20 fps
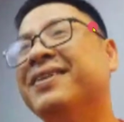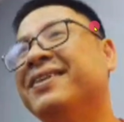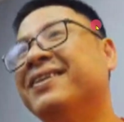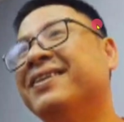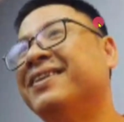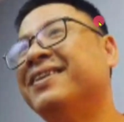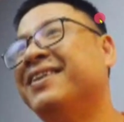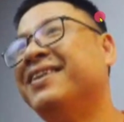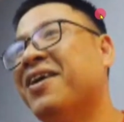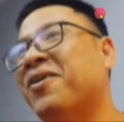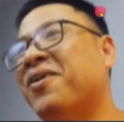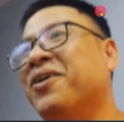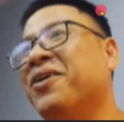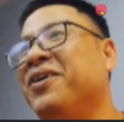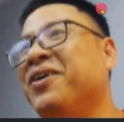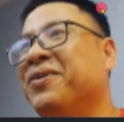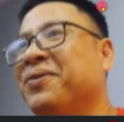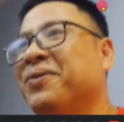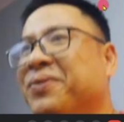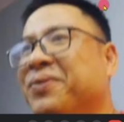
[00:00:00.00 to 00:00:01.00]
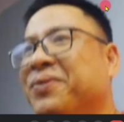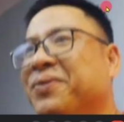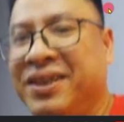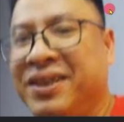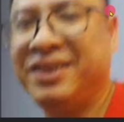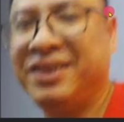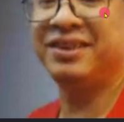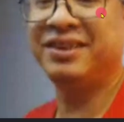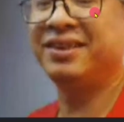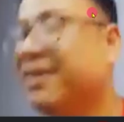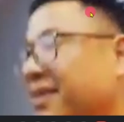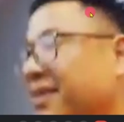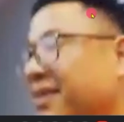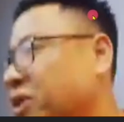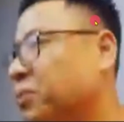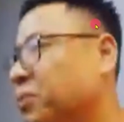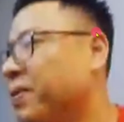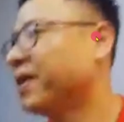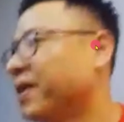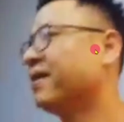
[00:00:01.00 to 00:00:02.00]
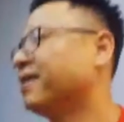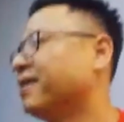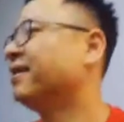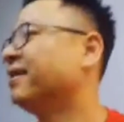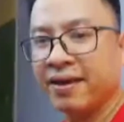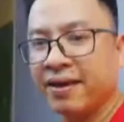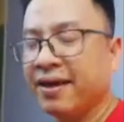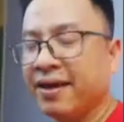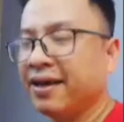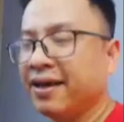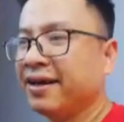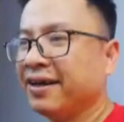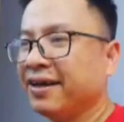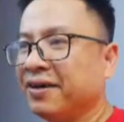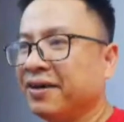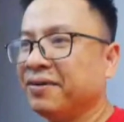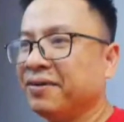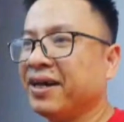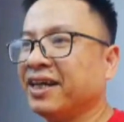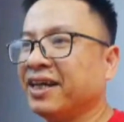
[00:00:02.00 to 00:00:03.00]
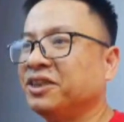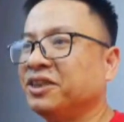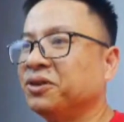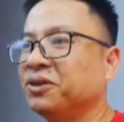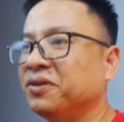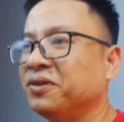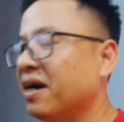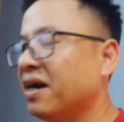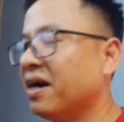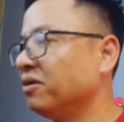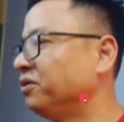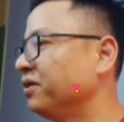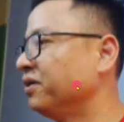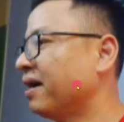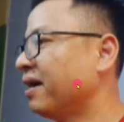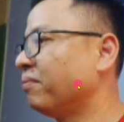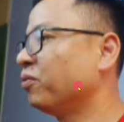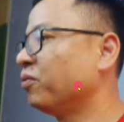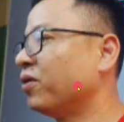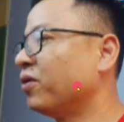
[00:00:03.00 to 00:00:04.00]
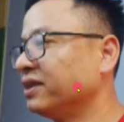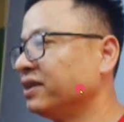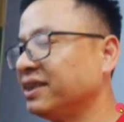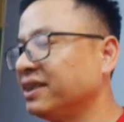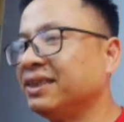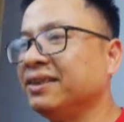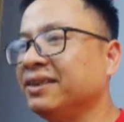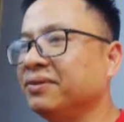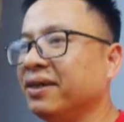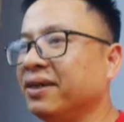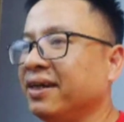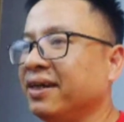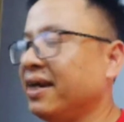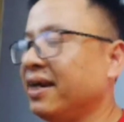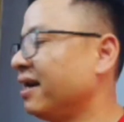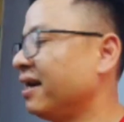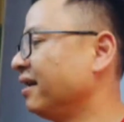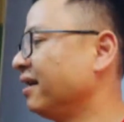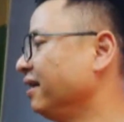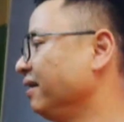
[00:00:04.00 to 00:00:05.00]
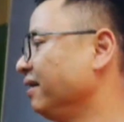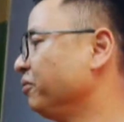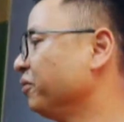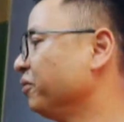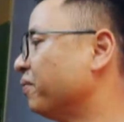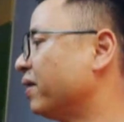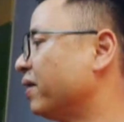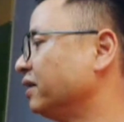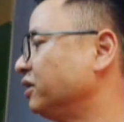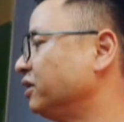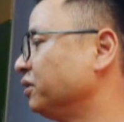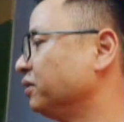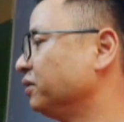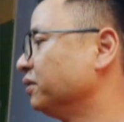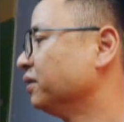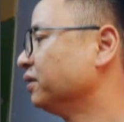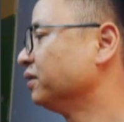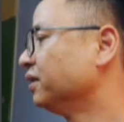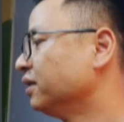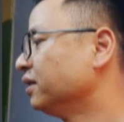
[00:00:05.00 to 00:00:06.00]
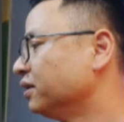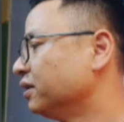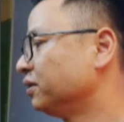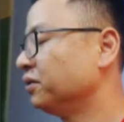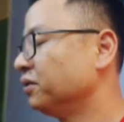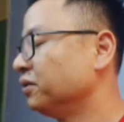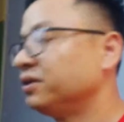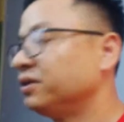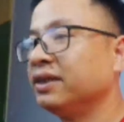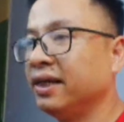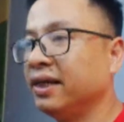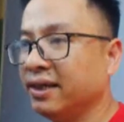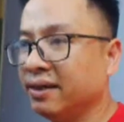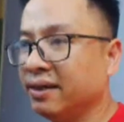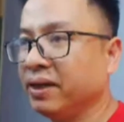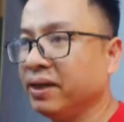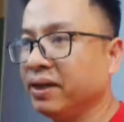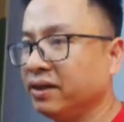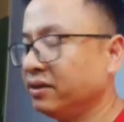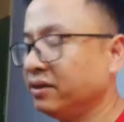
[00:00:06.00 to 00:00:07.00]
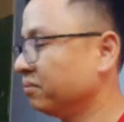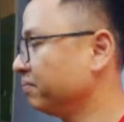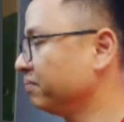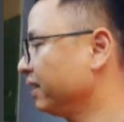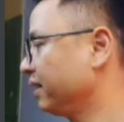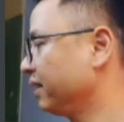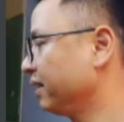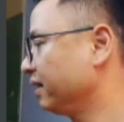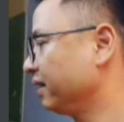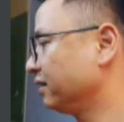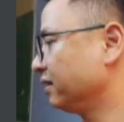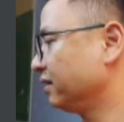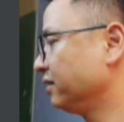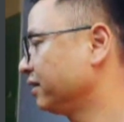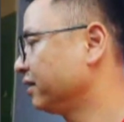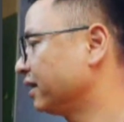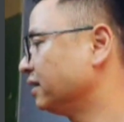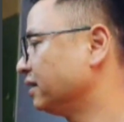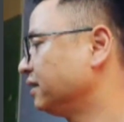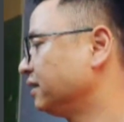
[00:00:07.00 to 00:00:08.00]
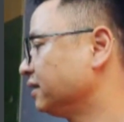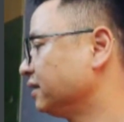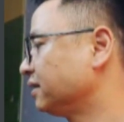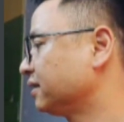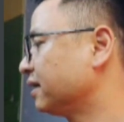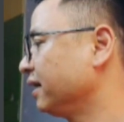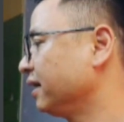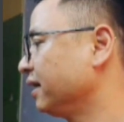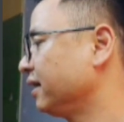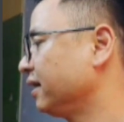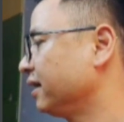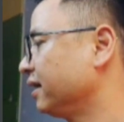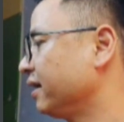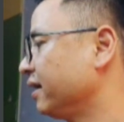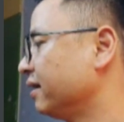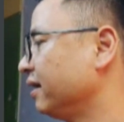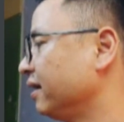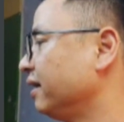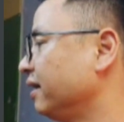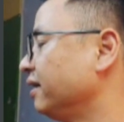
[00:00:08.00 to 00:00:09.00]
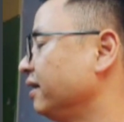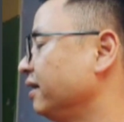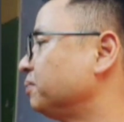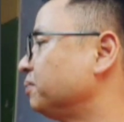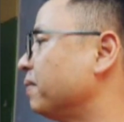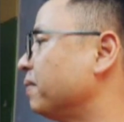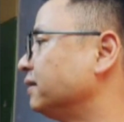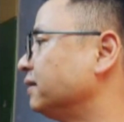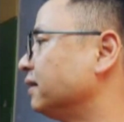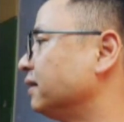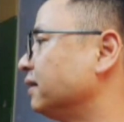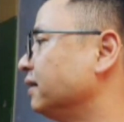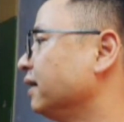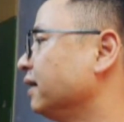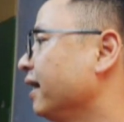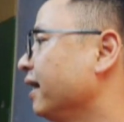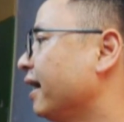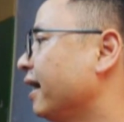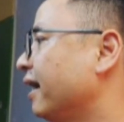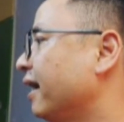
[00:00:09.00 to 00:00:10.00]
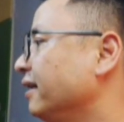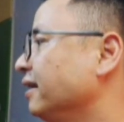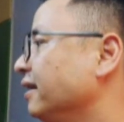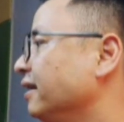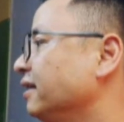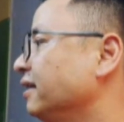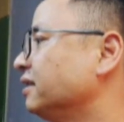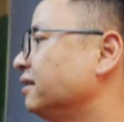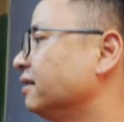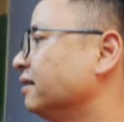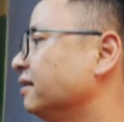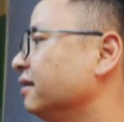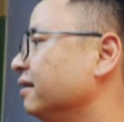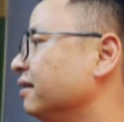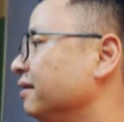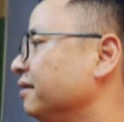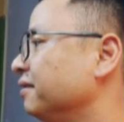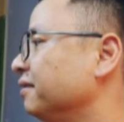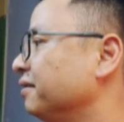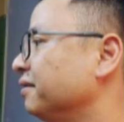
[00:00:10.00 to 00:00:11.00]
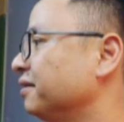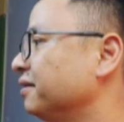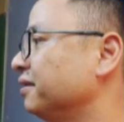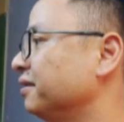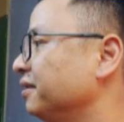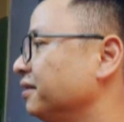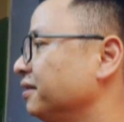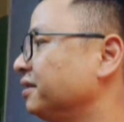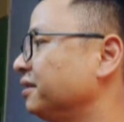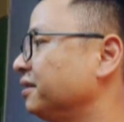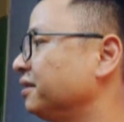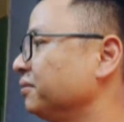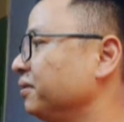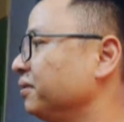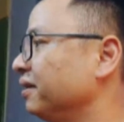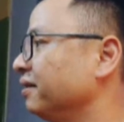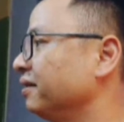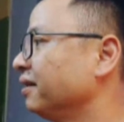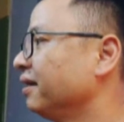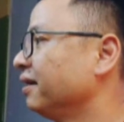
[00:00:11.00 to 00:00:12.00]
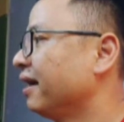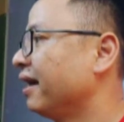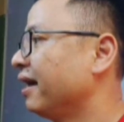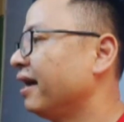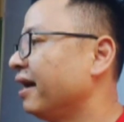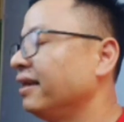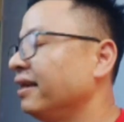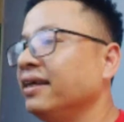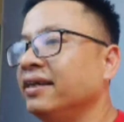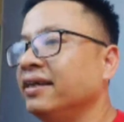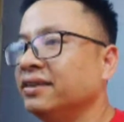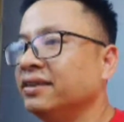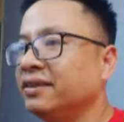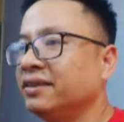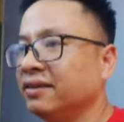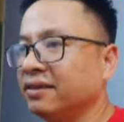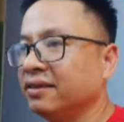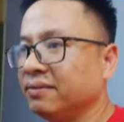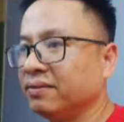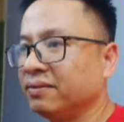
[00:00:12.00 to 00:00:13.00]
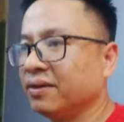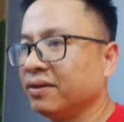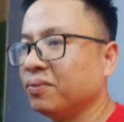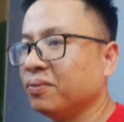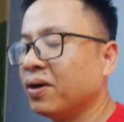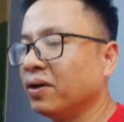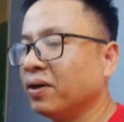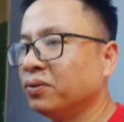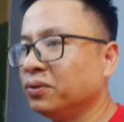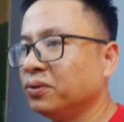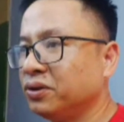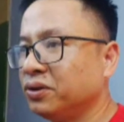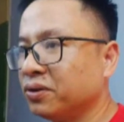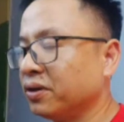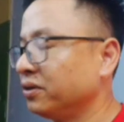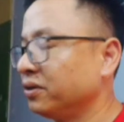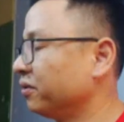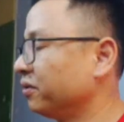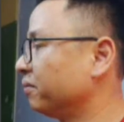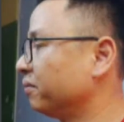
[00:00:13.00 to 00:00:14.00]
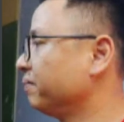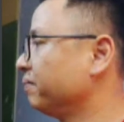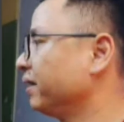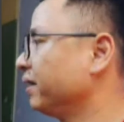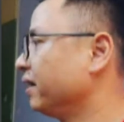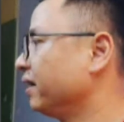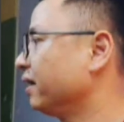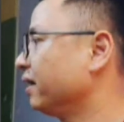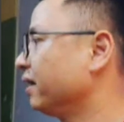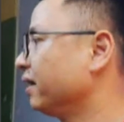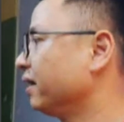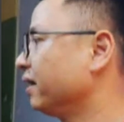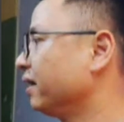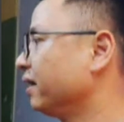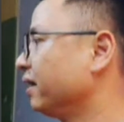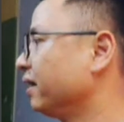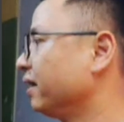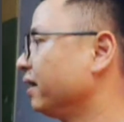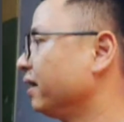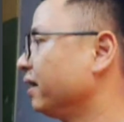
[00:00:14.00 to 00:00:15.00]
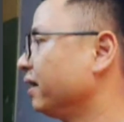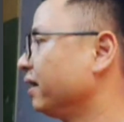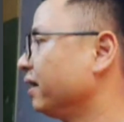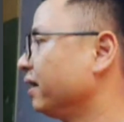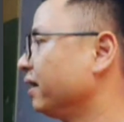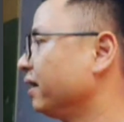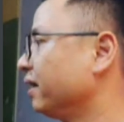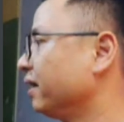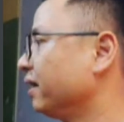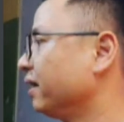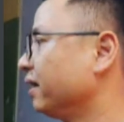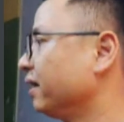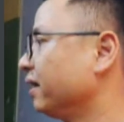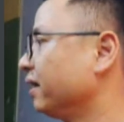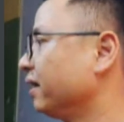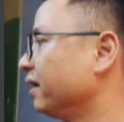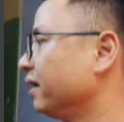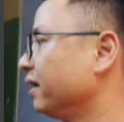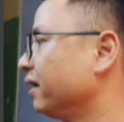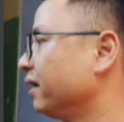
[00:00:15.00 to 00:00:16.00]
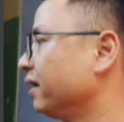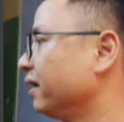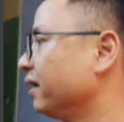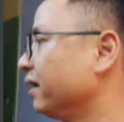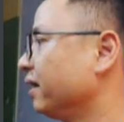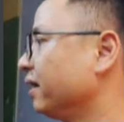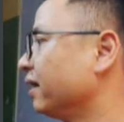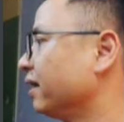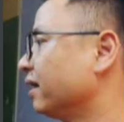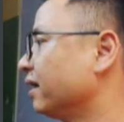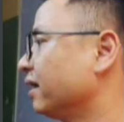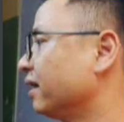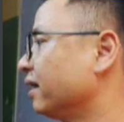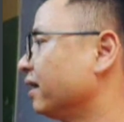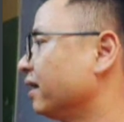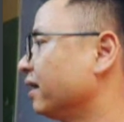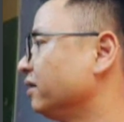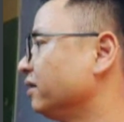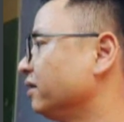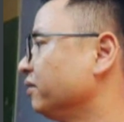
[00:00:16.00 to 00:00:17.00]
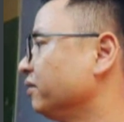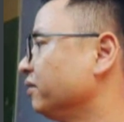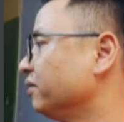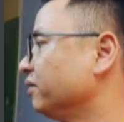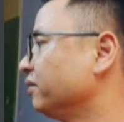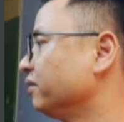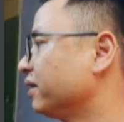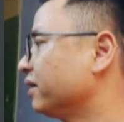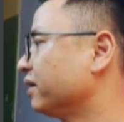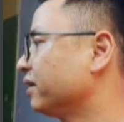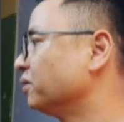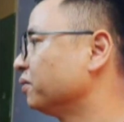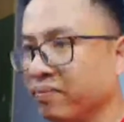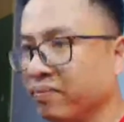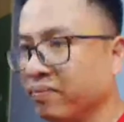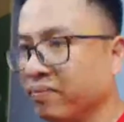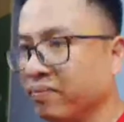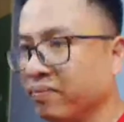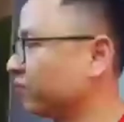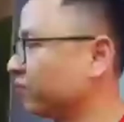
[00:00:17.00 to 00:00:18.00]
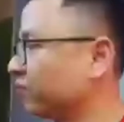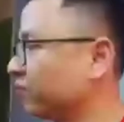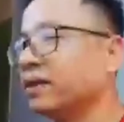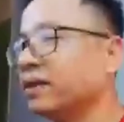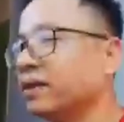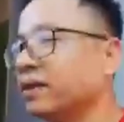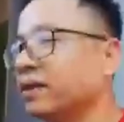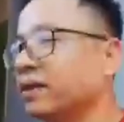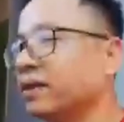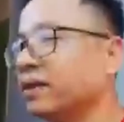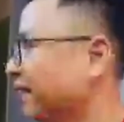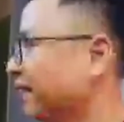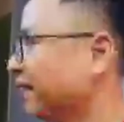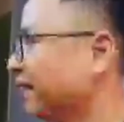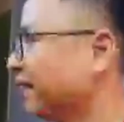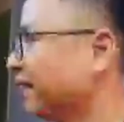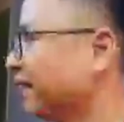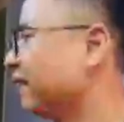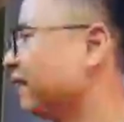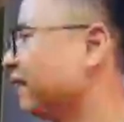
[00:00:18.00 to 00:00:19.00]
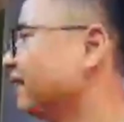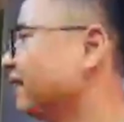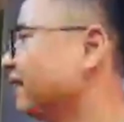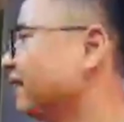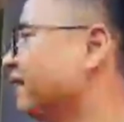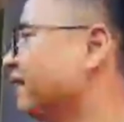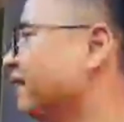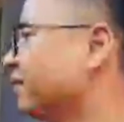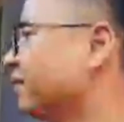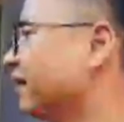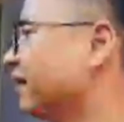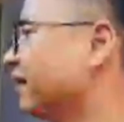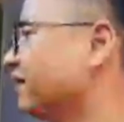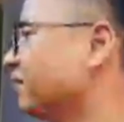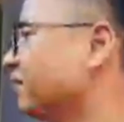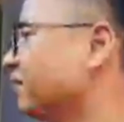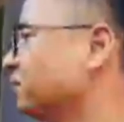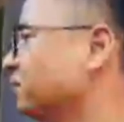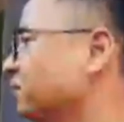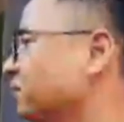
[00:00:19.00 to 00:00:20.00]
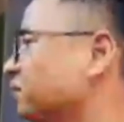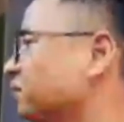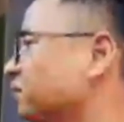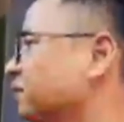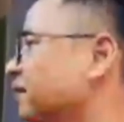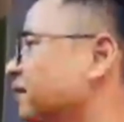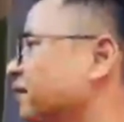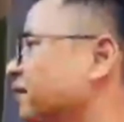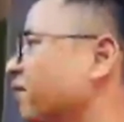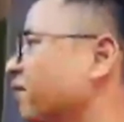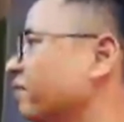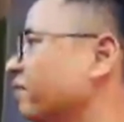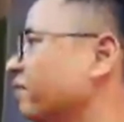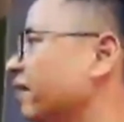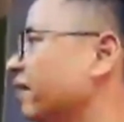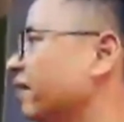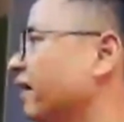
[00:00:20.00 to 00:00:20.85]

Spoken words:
the audio is the speaker. Okay, so now you have one student, and if you want to see them in your meeting, you can just click here at this button, and this is the student, and this is the one who joined your meeting, and you can also remove them from the call with this button. Okay, and you can also turn off their